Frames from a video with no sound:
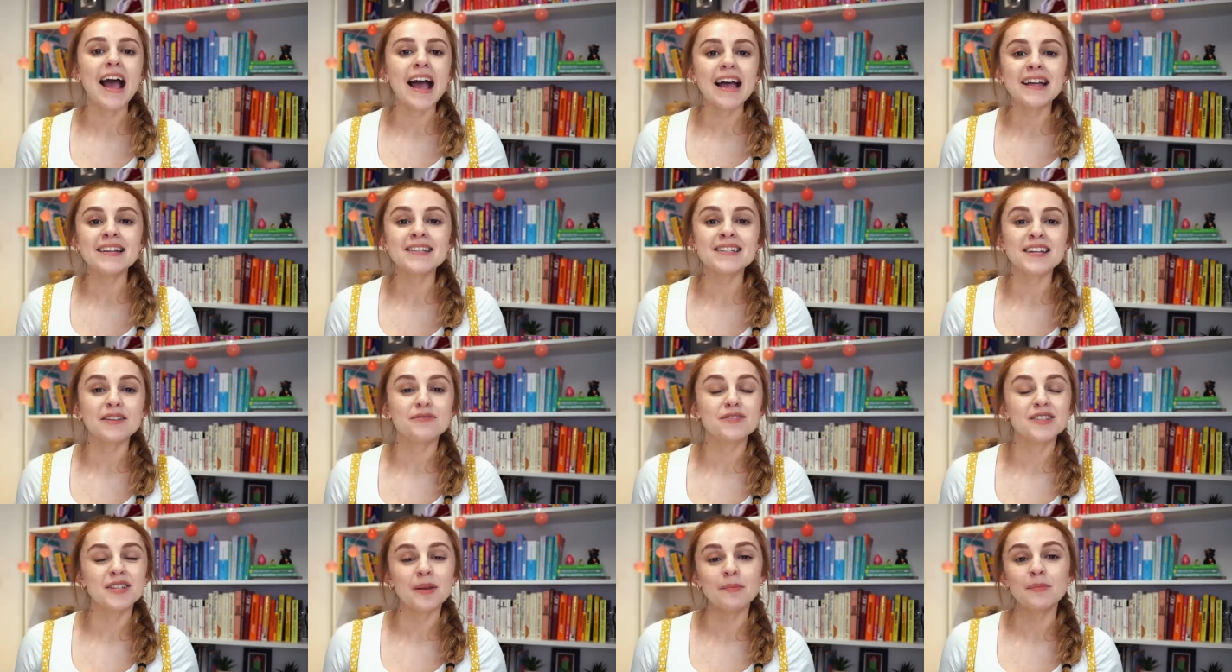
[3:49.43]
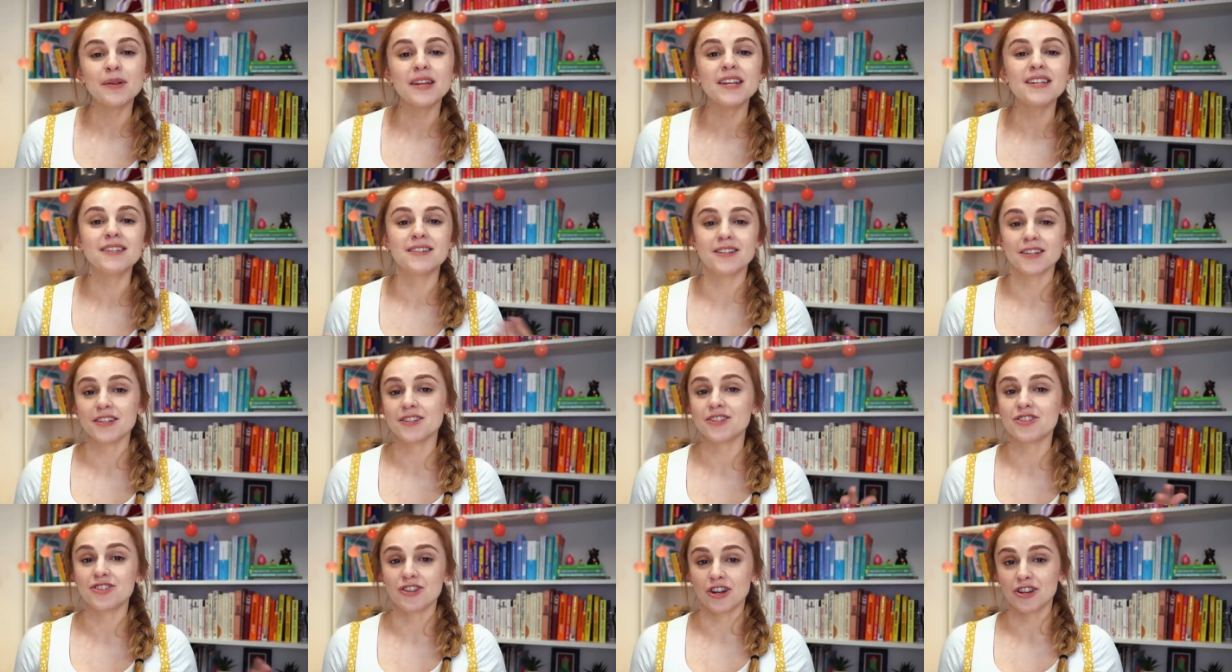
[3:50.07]
And if somebody
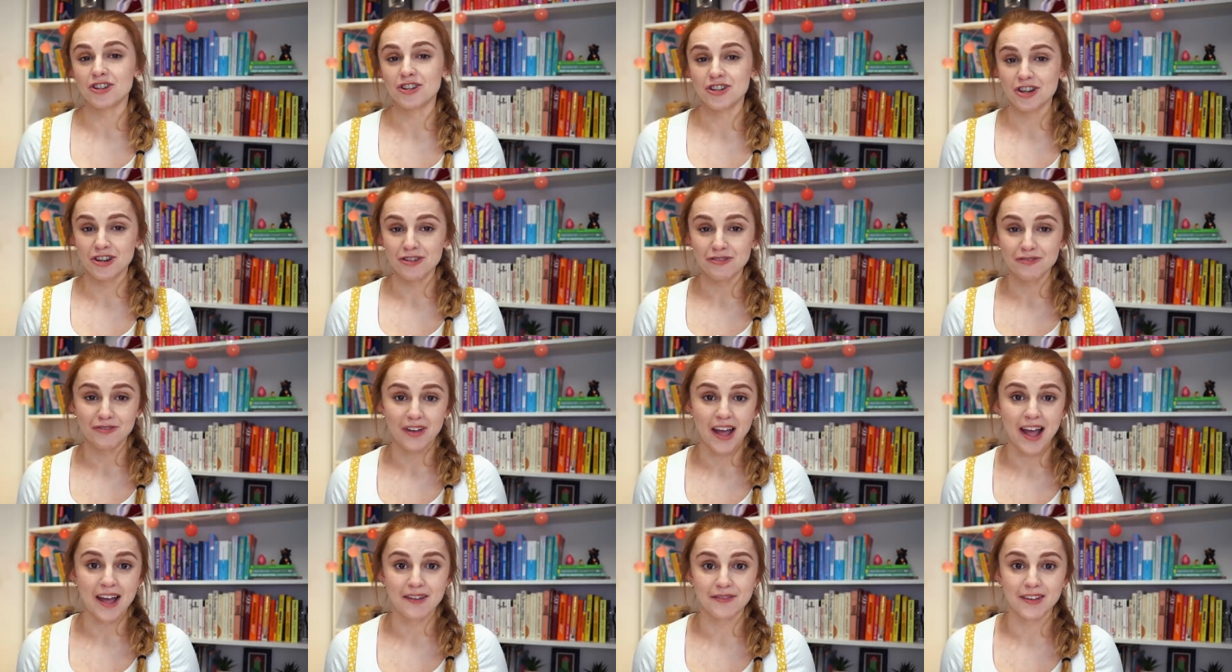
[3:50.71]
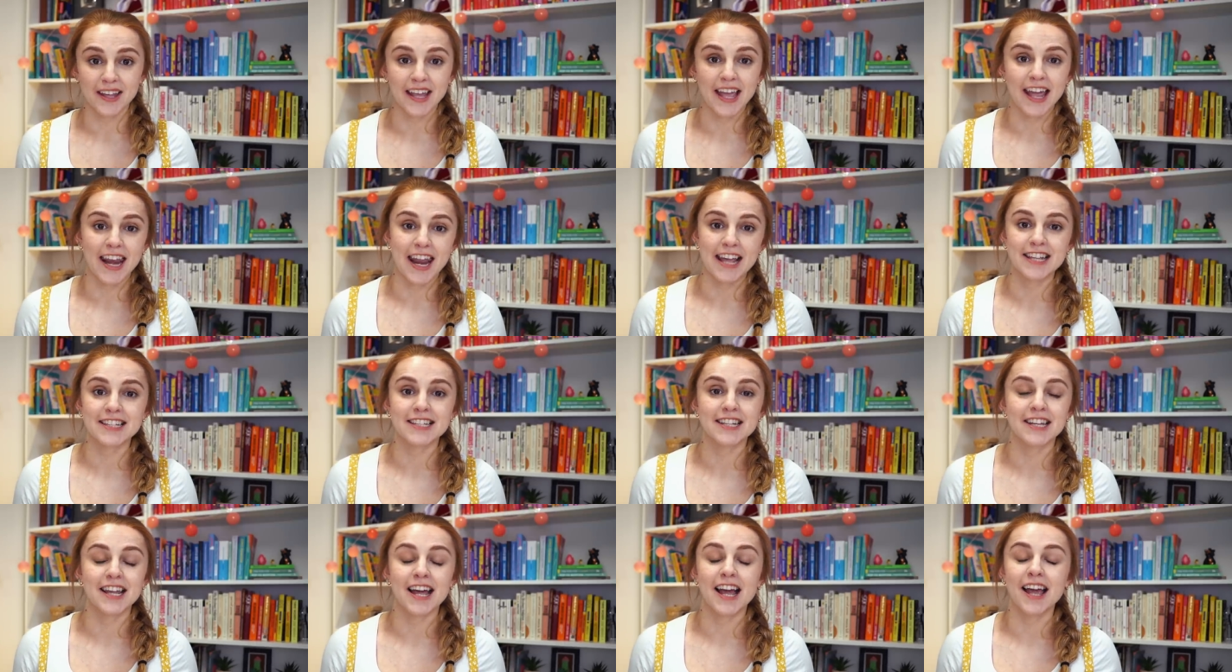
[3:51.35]
does judge you for having an
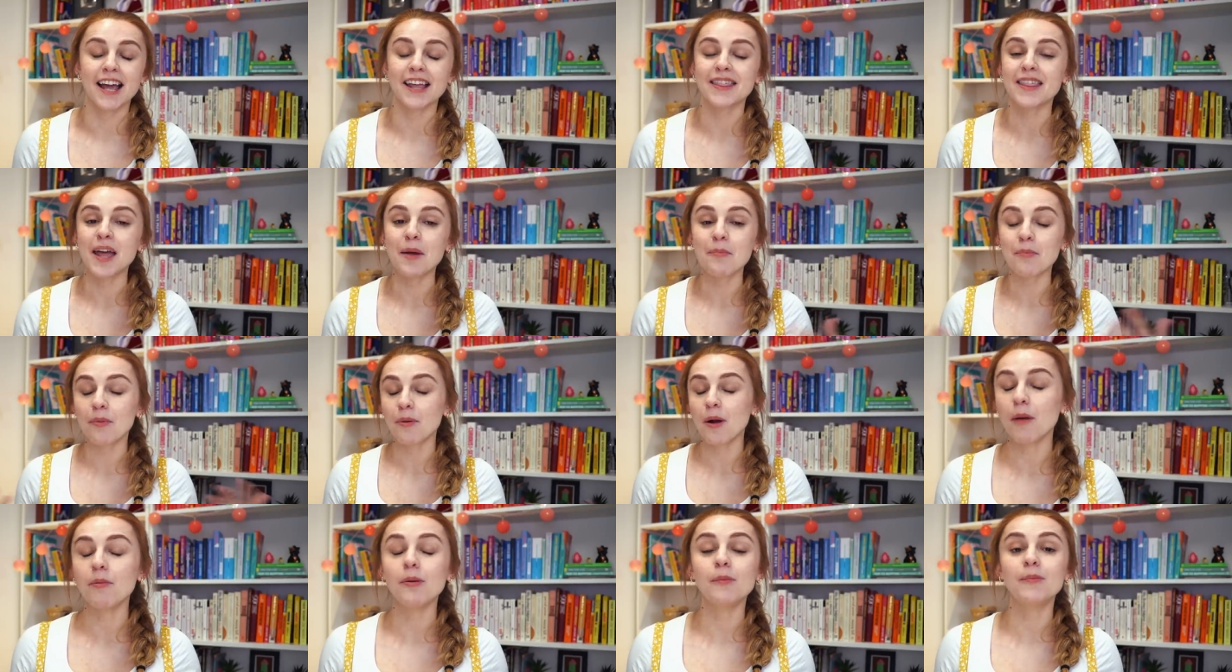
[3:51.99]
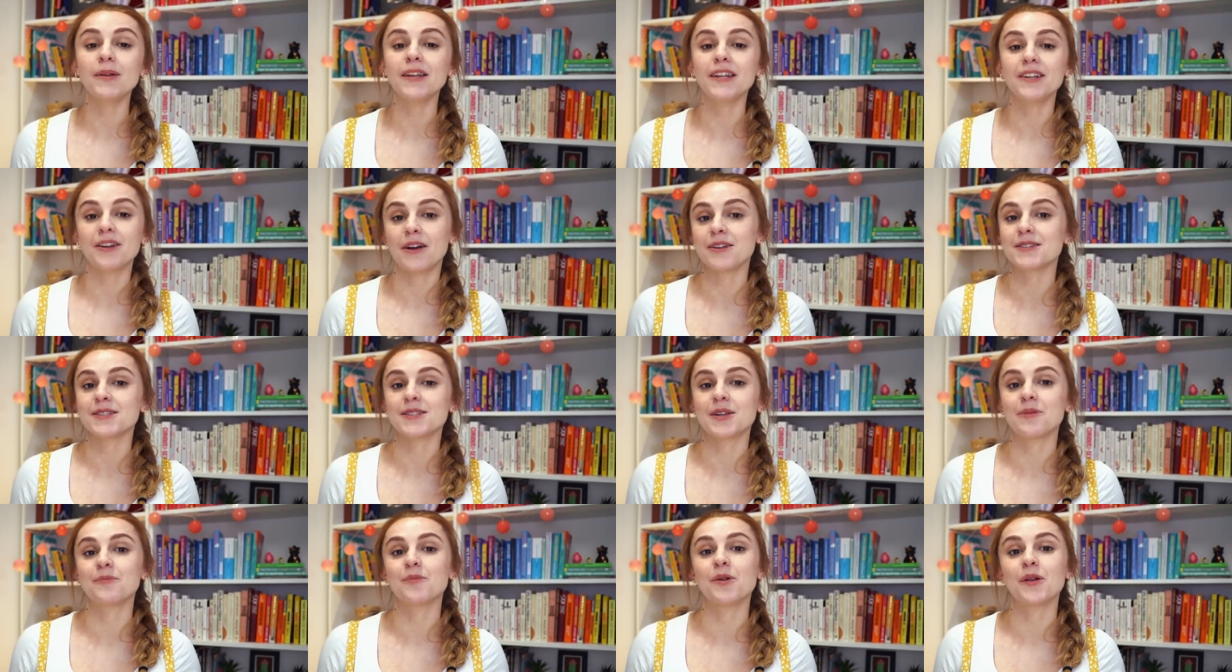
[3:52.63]
S T I, they're probably not
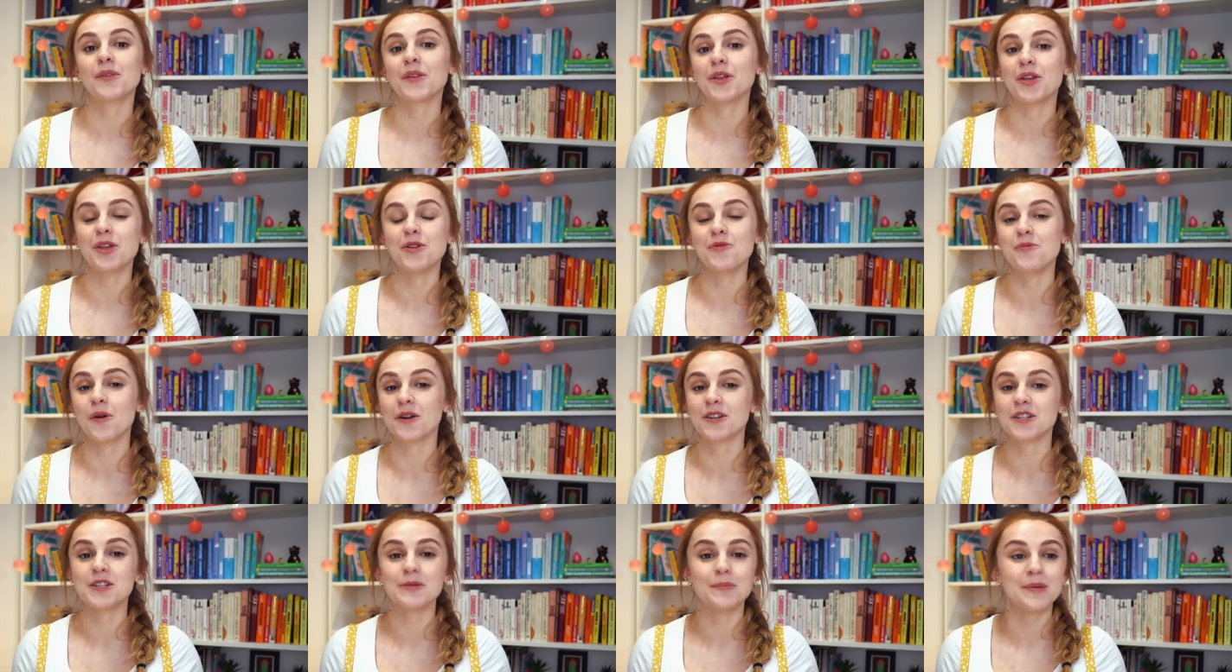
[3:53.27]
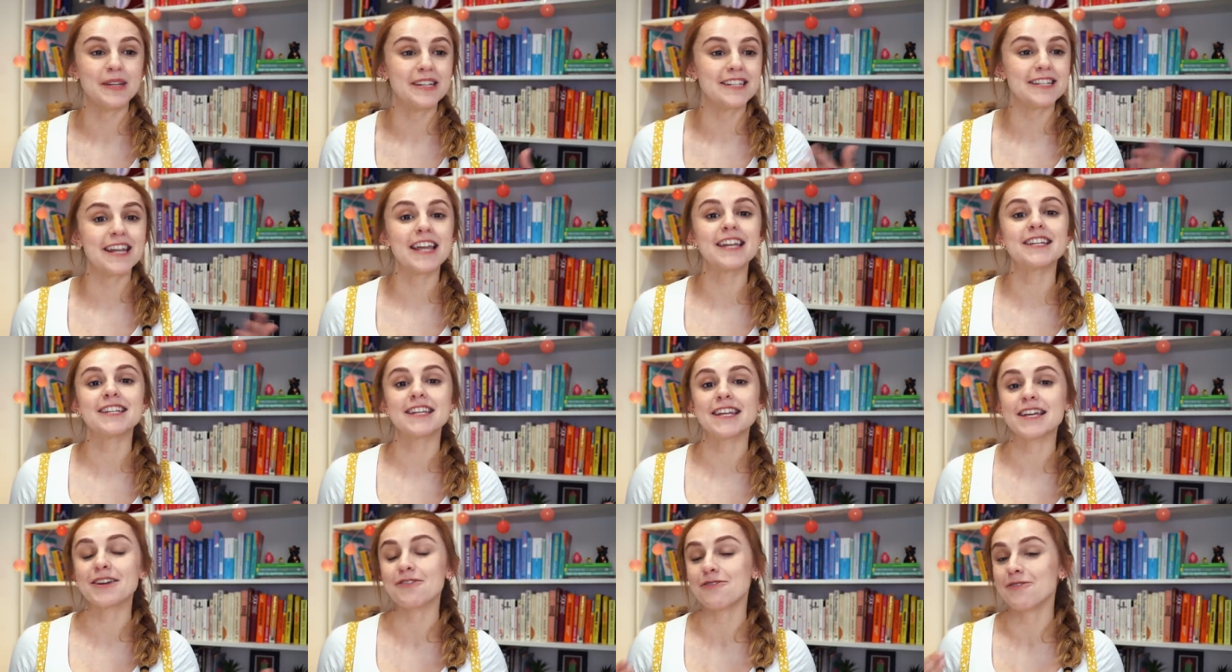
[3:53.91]
someone that you want to be
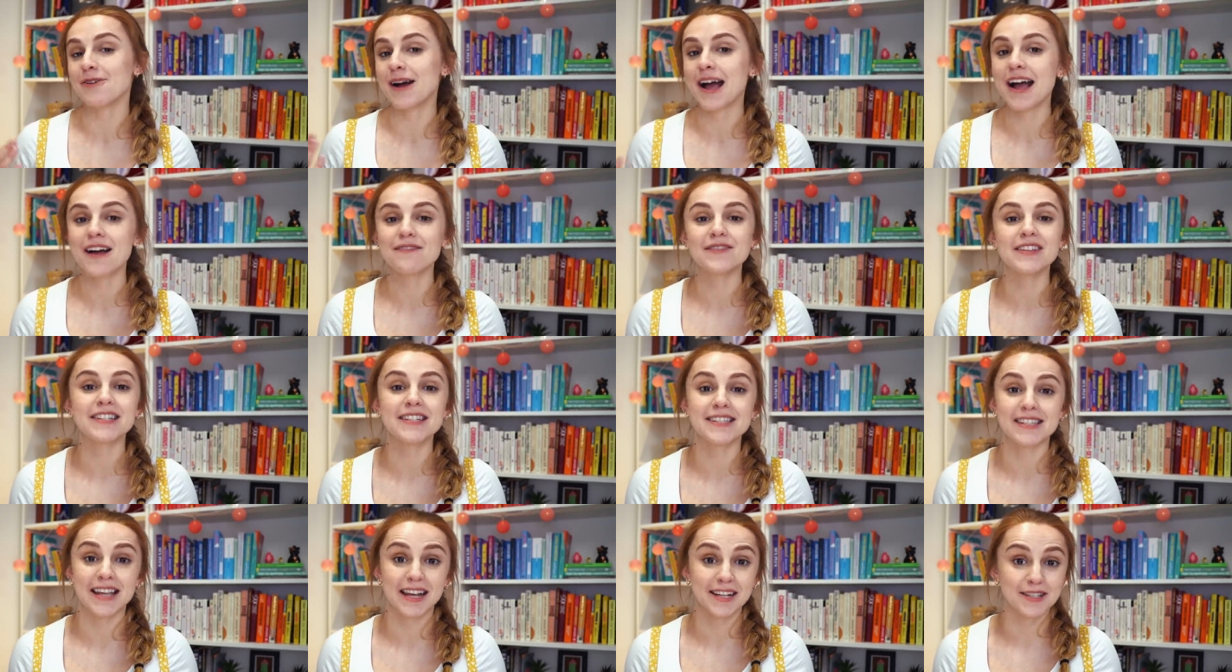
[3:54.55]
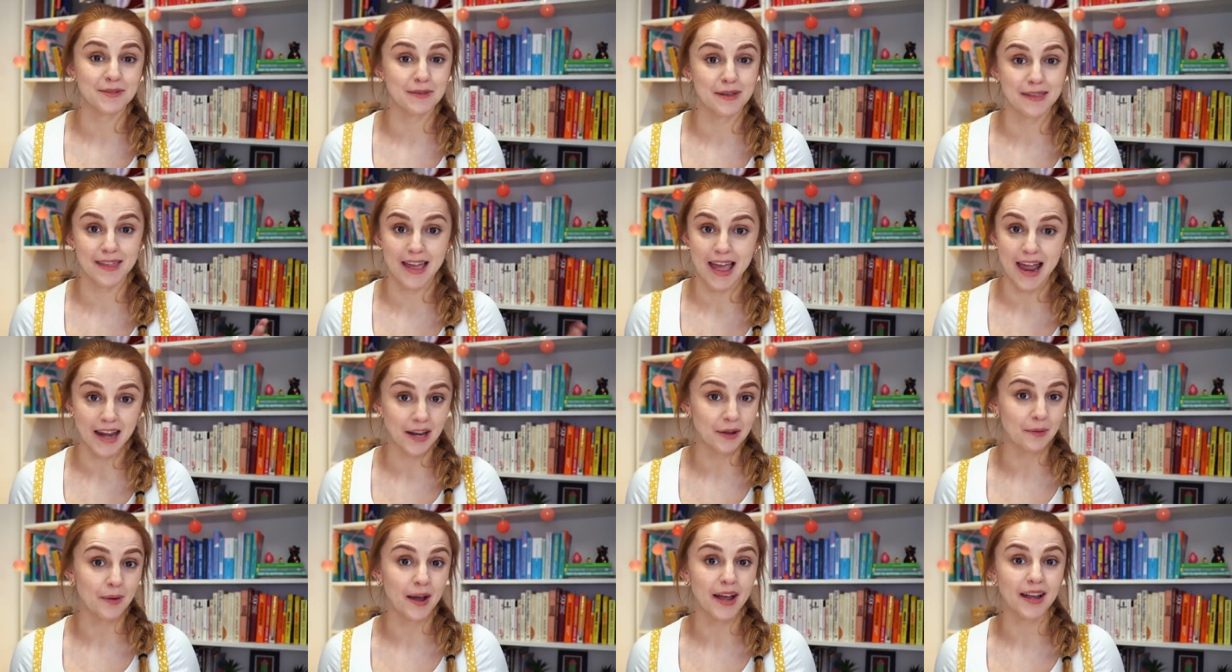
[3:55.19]
dating or having sex with
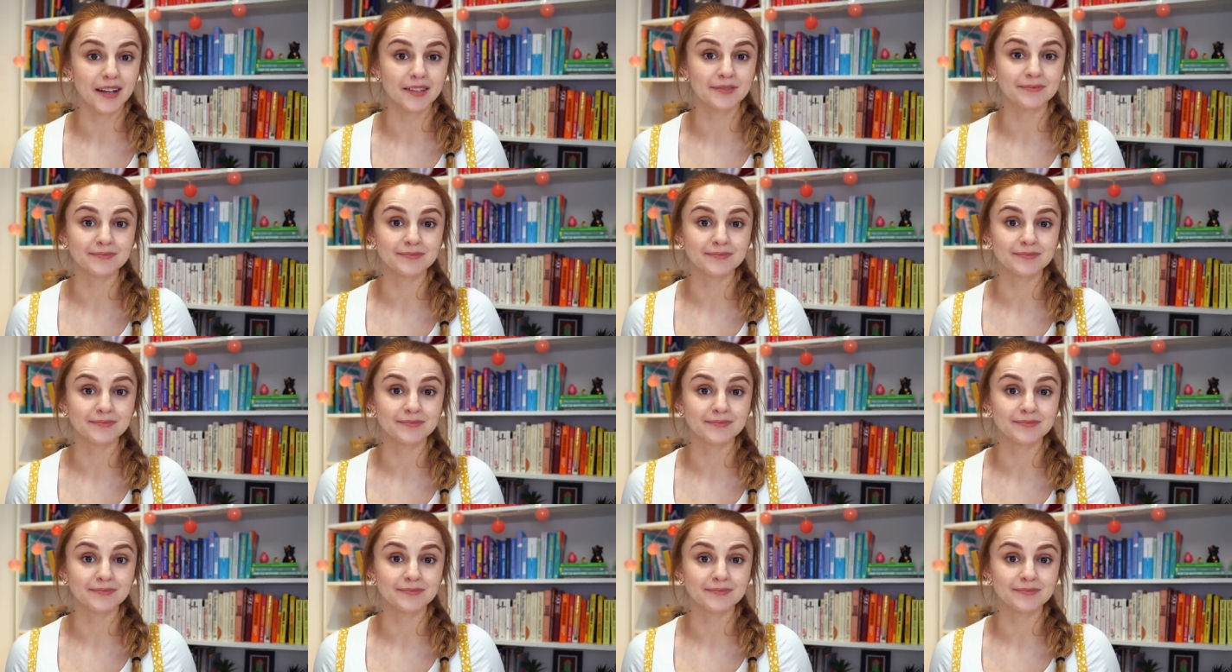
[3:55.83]
anyway.